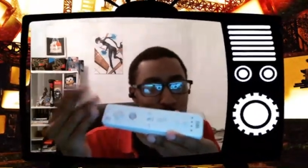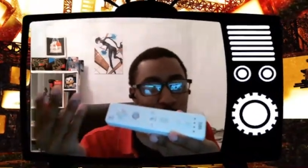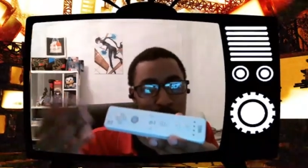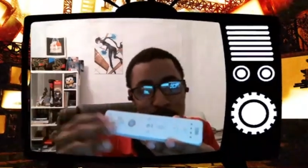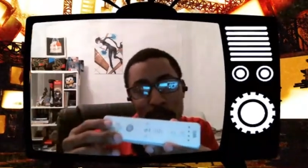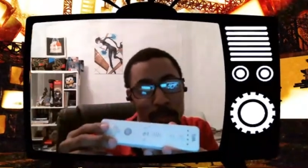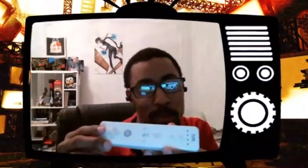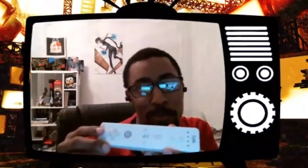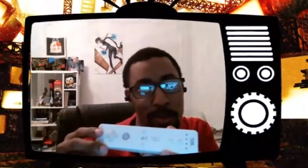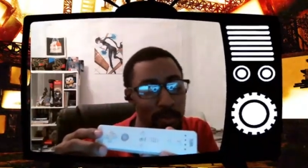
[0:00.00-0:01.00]
jump is a thing for
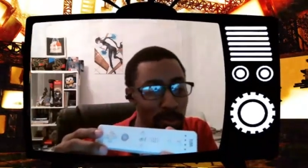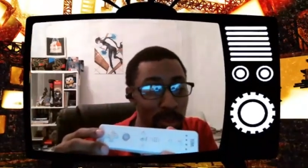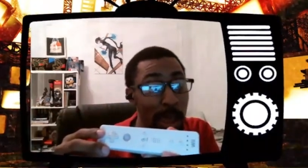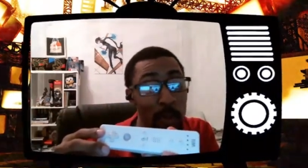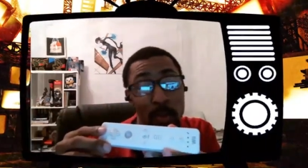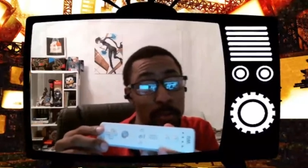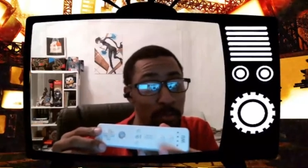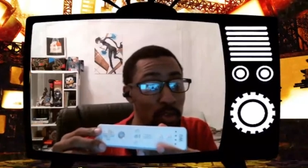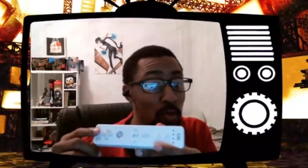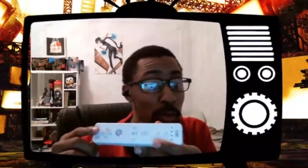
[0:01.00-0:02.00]
some players. I wouldn't
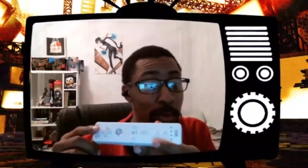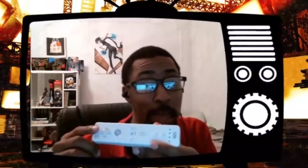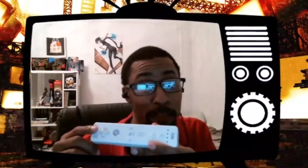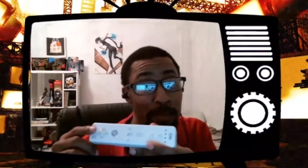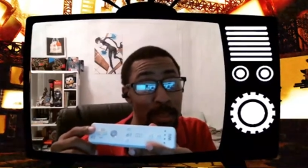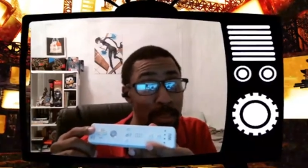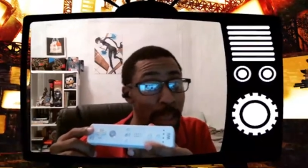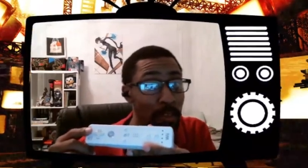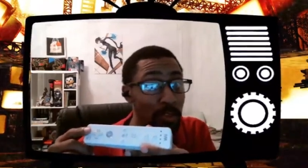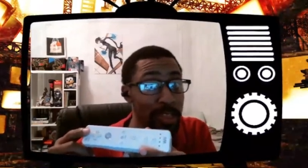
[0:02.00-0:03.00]
you wouldn't catch me
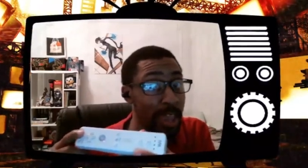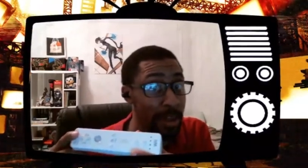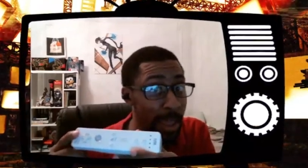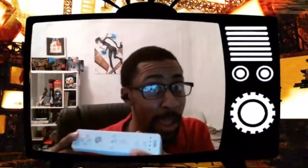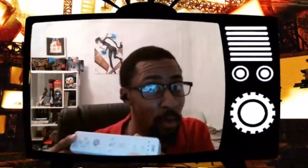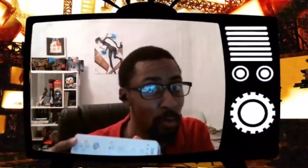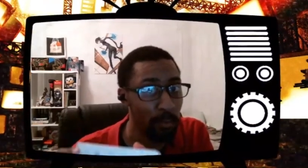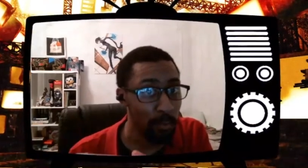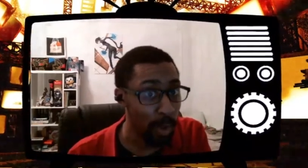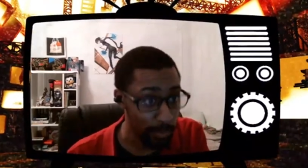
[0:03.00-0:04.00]
dead using that now
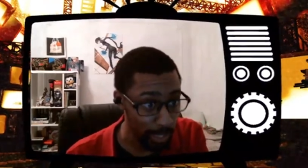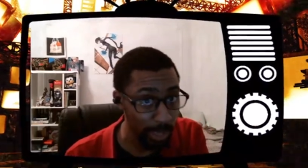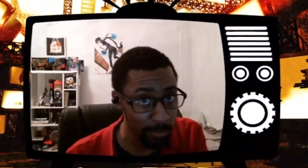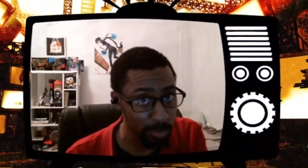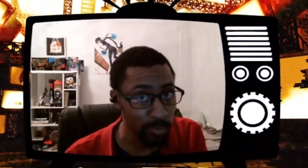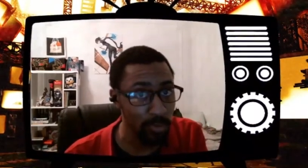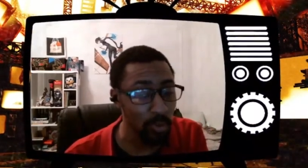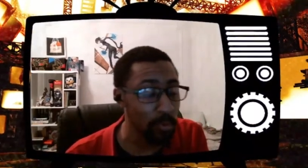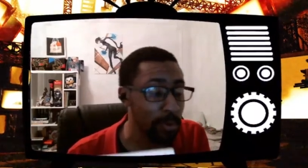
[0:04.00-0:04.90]
on the GameCube controller,